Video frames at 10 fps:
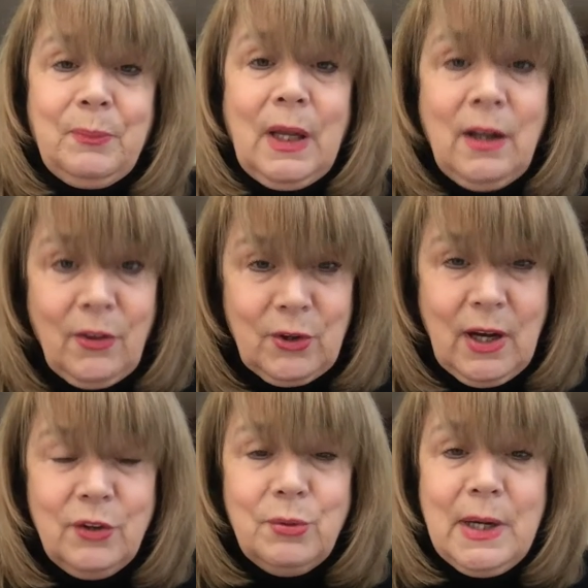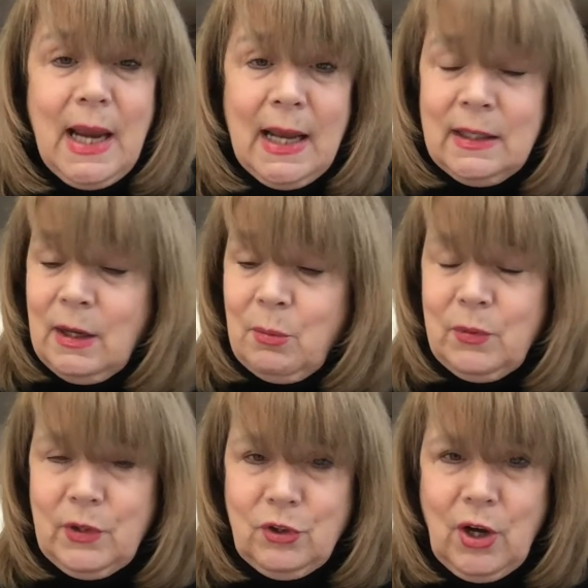another country, and there
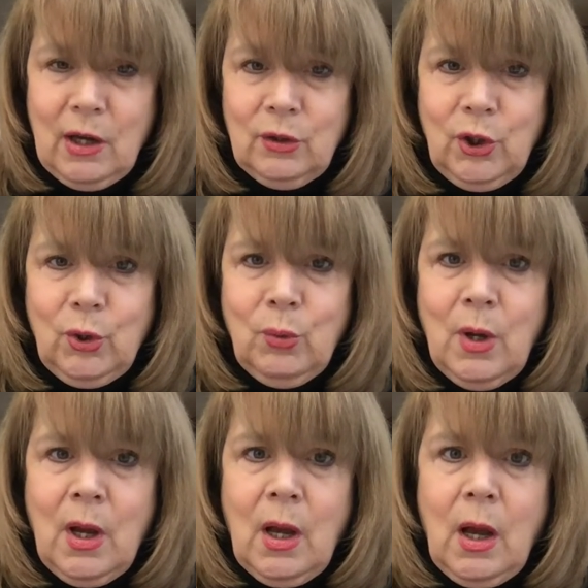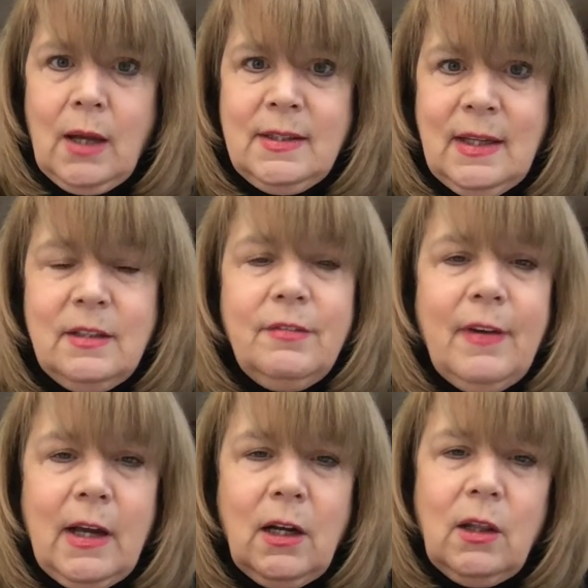was a child who
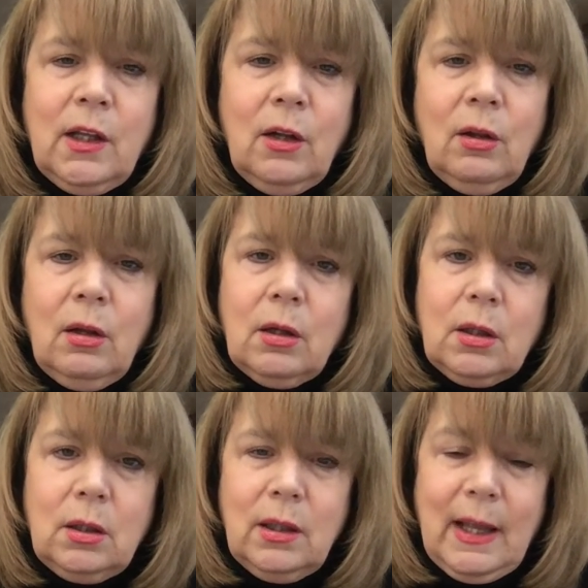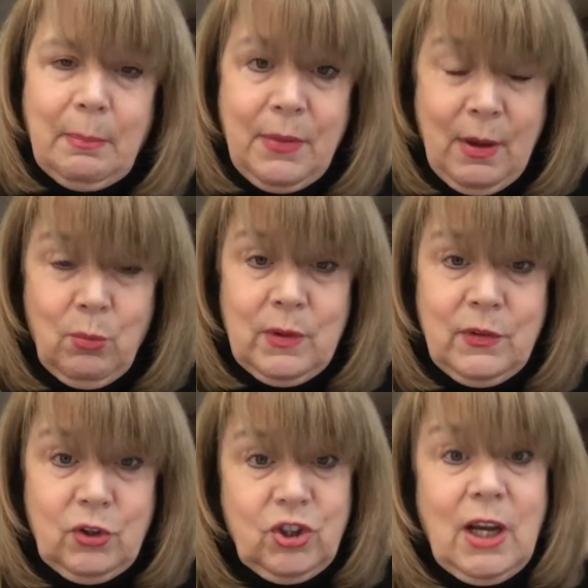identified a little clip that
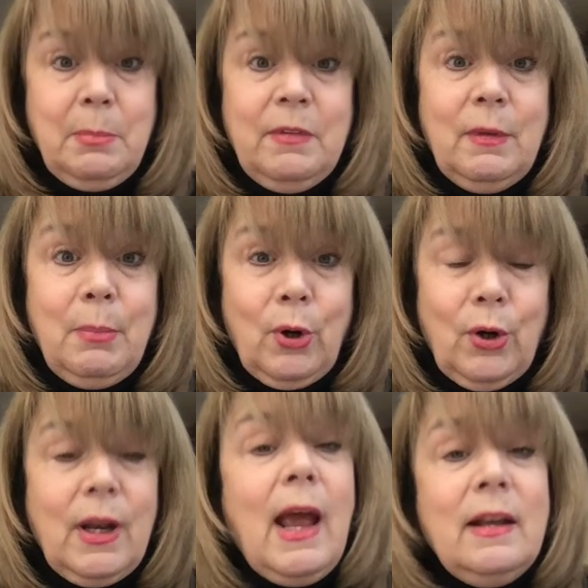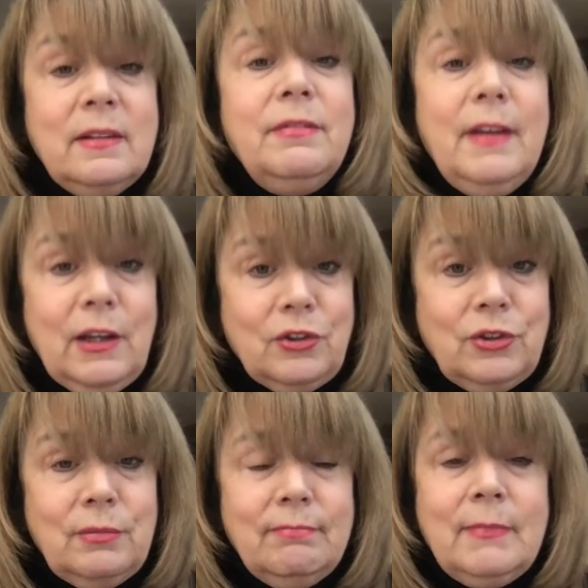was the shape of a bird as a
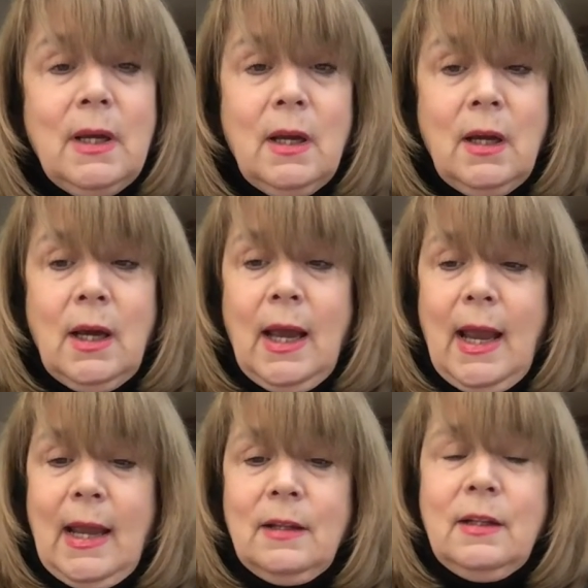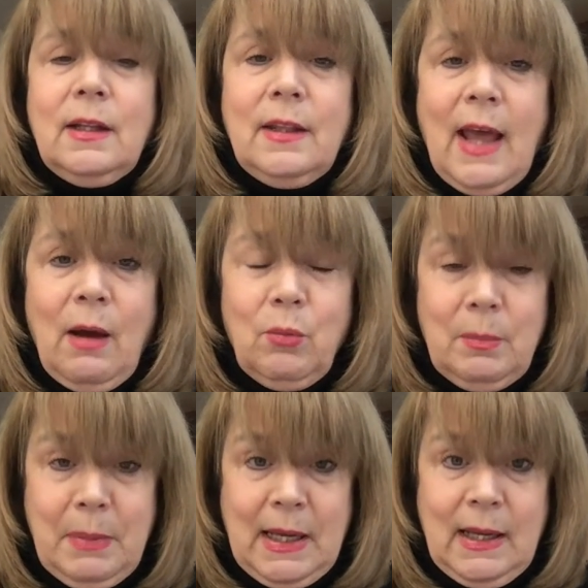fish. And that
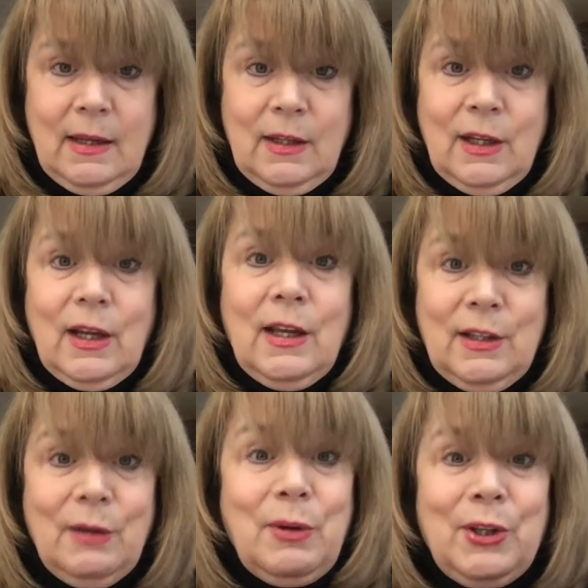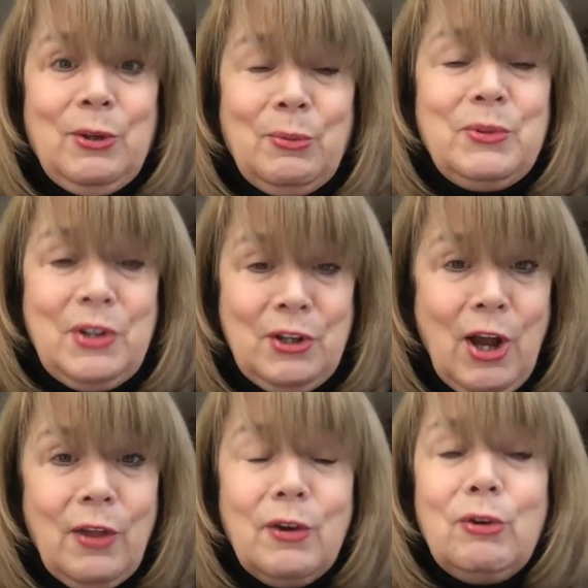would be, and it was
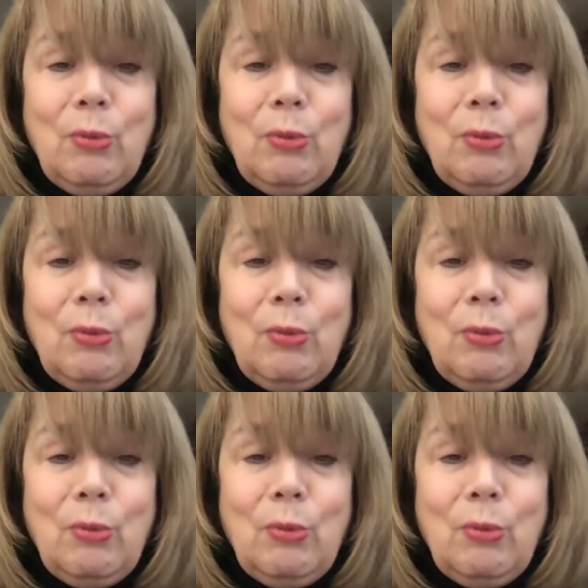another